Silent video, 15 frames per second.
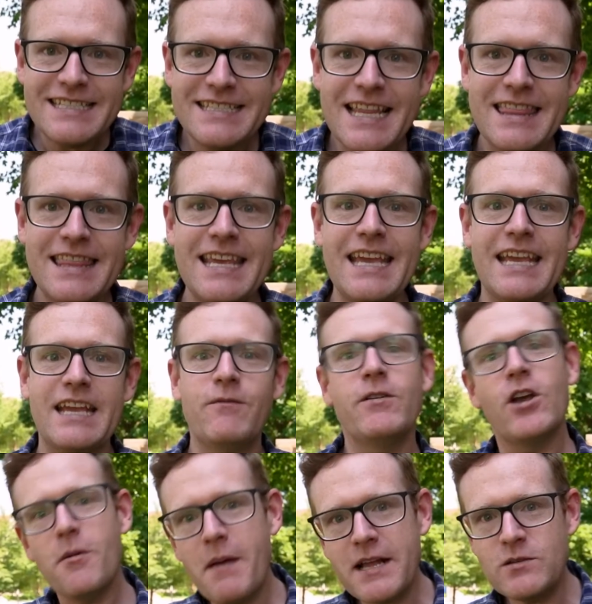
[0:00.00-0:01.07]
the thing, if we
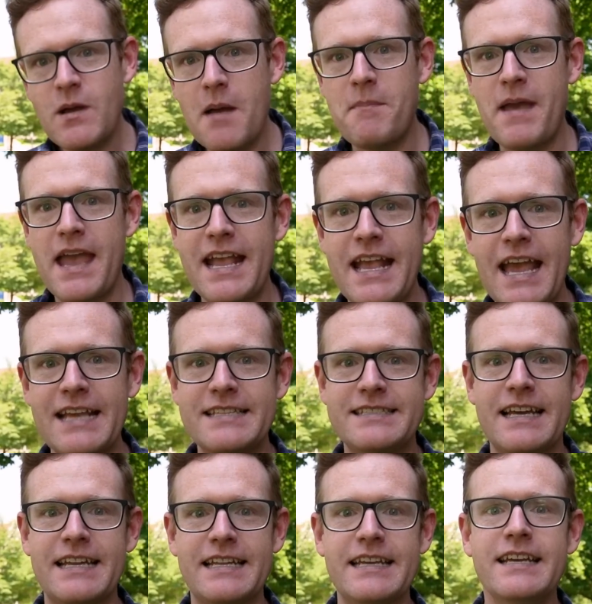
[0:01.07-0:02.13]
go back to our pancake
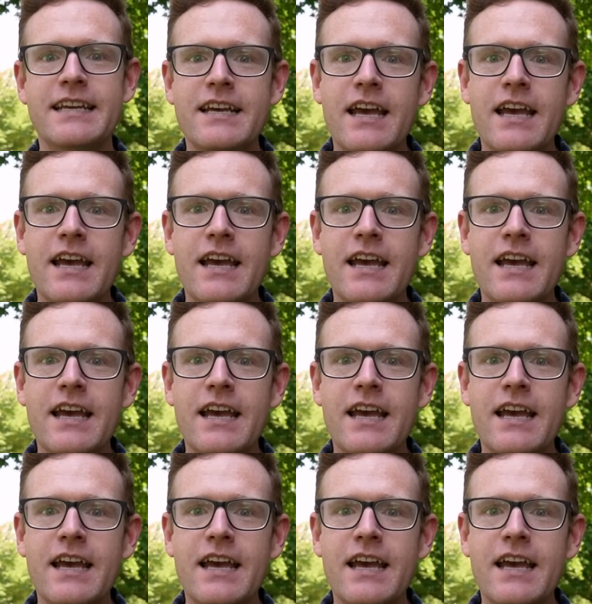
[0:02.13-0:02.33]
study,